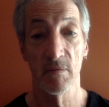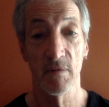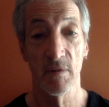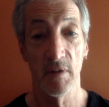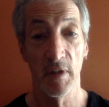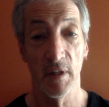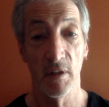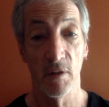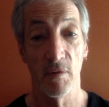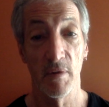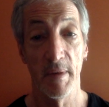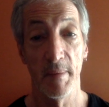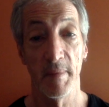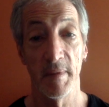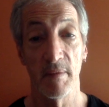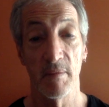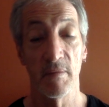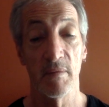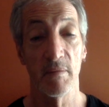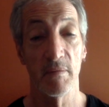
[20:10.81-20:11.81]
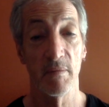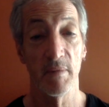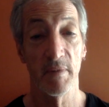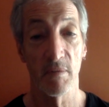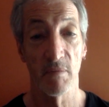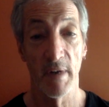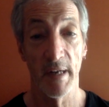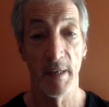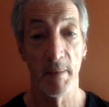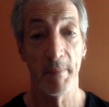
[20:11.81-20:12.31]
agreement with
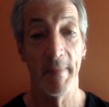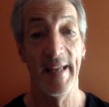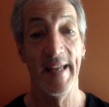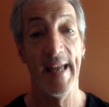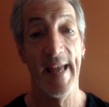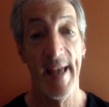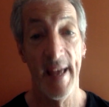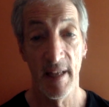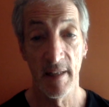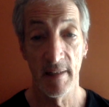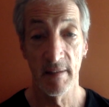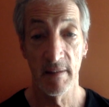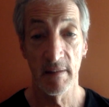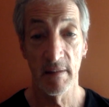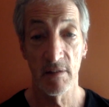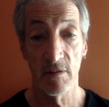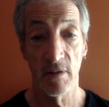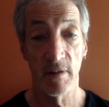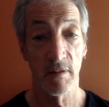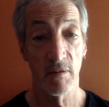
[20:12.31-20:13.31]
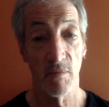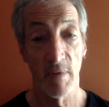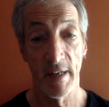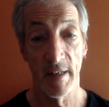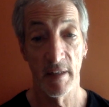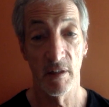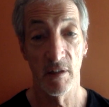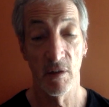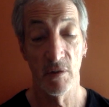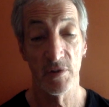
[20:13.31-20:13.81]
the writer may end so that the
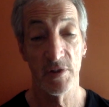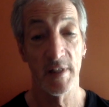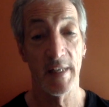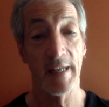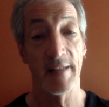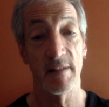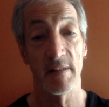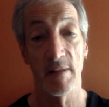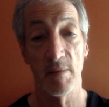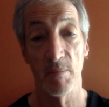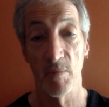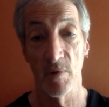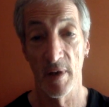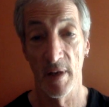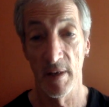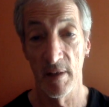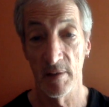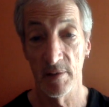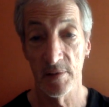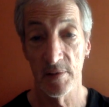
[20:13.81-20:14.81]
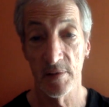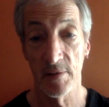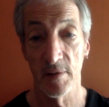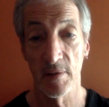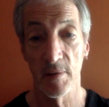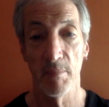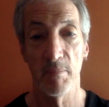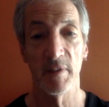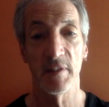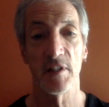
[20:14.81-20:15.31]
writer can go sign somewhere else,
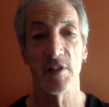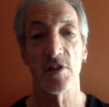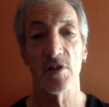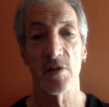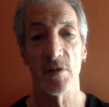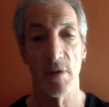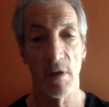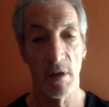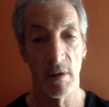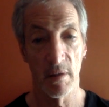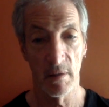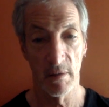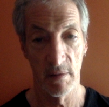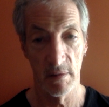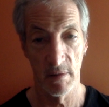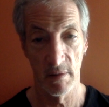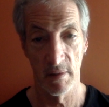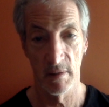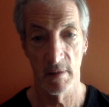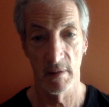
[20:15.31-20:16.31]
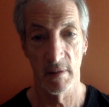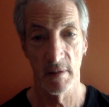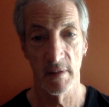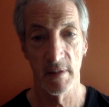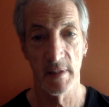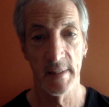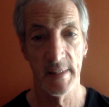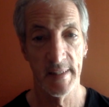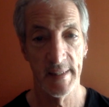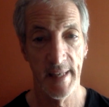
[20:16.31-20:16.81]
but the songs
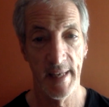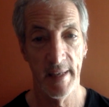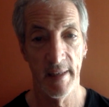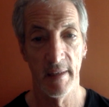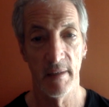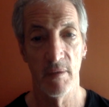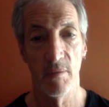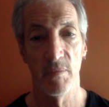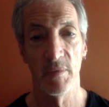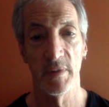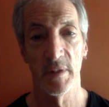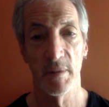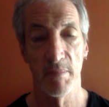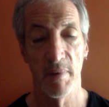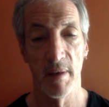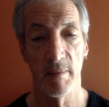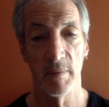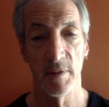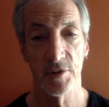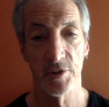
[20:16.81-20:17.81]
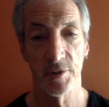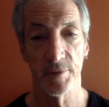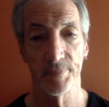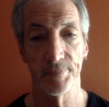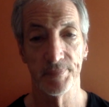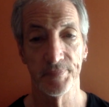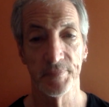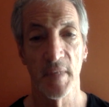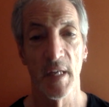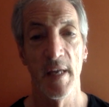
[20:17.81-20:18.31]
stay with the publisher.
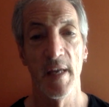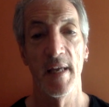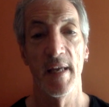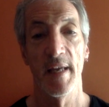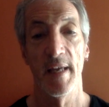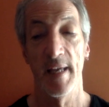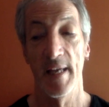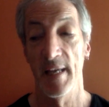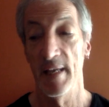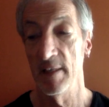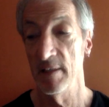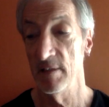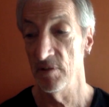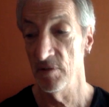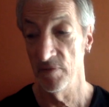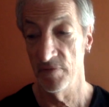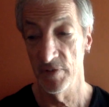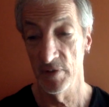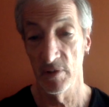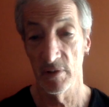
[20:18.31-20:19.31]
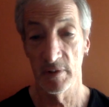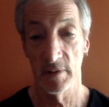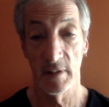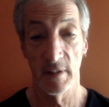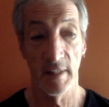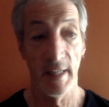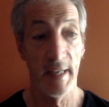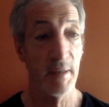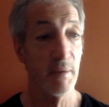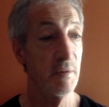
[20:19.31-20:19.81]
And if you look at
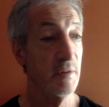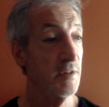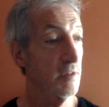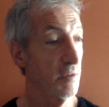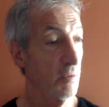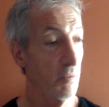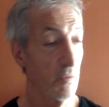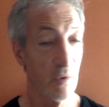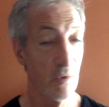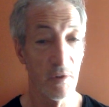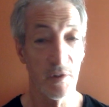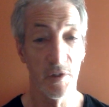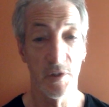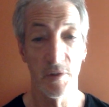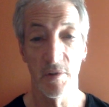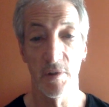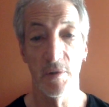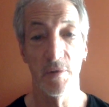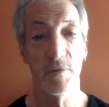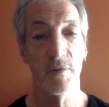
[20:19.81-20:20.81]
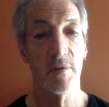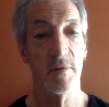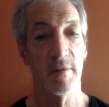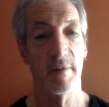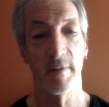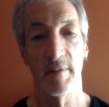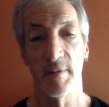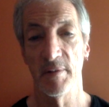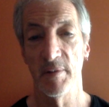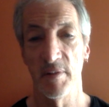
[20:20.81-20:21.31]
the language and the words used,
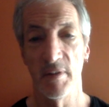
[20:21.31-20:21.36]
they're